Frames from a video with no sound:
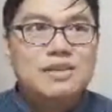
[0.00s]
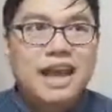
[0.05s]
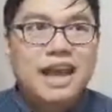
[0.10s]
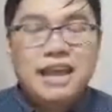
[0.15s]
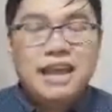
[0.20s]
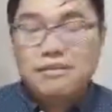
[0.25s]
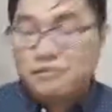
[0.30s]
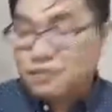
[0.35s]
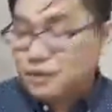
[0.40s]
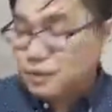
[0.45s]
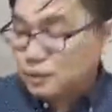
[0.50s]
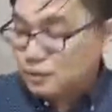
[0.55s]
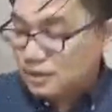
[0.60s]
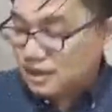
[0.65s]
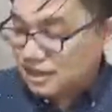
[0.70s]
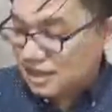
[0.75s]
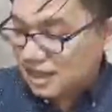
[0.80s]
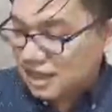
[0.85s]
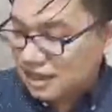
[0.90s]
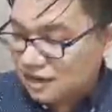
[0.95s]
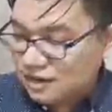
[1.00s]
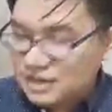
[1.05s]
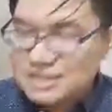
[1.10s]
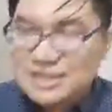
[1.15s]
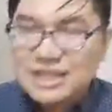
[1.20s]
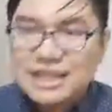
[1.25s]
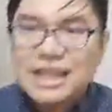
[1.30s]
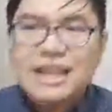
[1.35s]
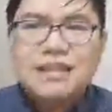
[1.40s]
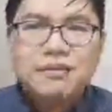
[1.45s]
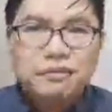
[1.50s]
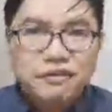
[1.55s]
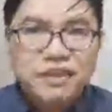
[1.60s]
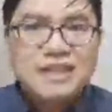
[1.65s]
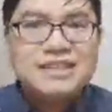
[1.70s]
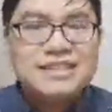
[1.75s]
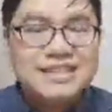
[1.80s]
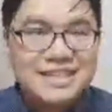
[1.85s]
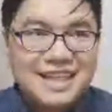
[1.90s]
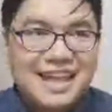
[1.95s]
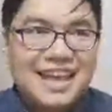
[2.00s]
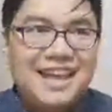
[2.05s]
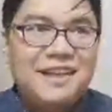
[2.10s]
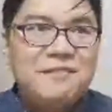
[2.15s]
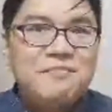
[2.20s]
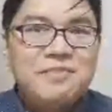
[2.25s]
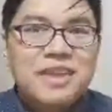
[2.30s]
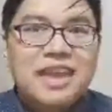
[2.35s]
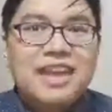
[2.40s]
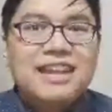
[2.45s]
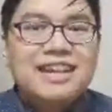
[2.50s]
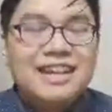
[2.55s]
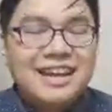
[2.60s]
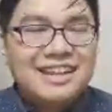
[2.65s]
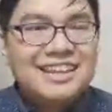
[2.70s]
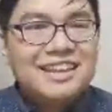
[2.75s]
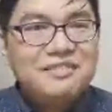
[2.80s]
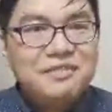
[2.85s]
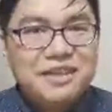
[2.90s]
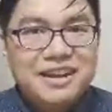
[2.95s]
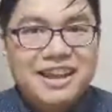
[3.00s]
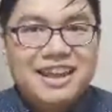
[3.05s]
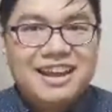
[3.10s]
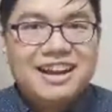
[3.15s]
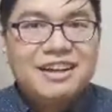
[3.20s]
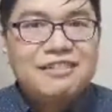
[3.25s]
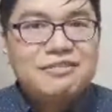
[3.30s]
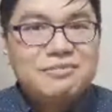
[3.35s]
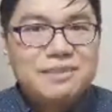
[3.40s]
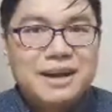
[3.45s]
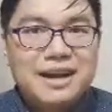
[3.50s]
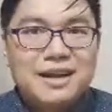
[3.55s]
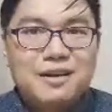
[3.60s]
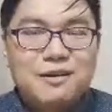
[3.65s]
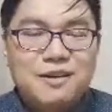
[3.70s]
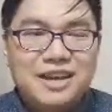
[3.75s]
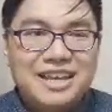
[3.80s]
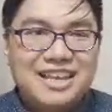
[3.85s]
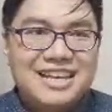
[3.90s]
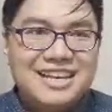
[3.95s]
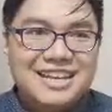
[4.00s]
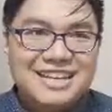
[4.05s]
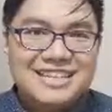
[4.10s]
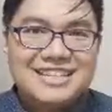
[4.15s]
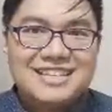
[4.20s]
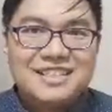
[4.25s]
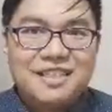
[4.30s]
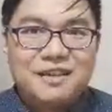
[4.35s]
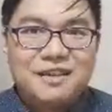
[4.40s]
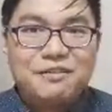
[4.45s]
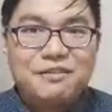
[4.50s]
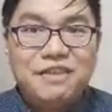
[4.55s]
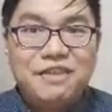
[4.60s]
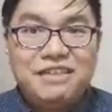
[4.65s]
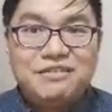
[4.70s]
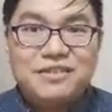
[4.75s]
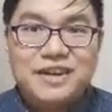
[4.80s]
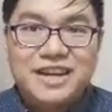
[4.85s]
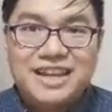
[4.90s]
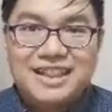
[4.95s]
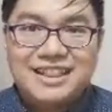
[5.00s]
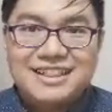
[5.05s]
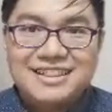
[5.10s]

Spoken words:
I've noted here is that it feels like Nadia Ferreira of Paraguay is their favorite.